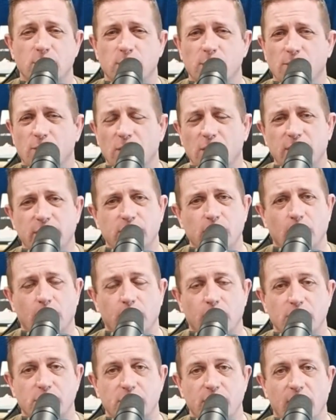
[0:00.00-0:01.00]
We really do
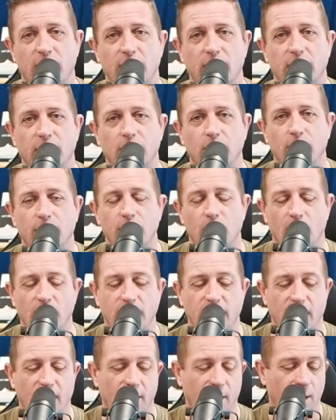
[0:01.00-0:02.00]
appreciate it. You have no
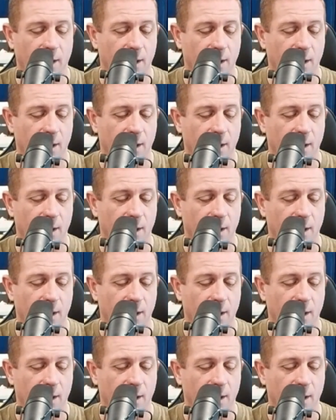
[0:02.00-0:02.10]
idea.